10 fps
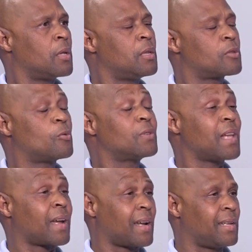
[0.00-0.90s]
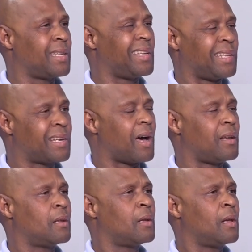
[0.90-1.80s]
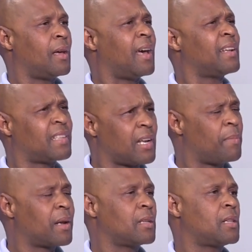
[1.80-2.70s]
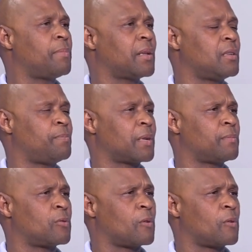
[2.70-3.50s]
The schools that are running illegal and deliberately by the Department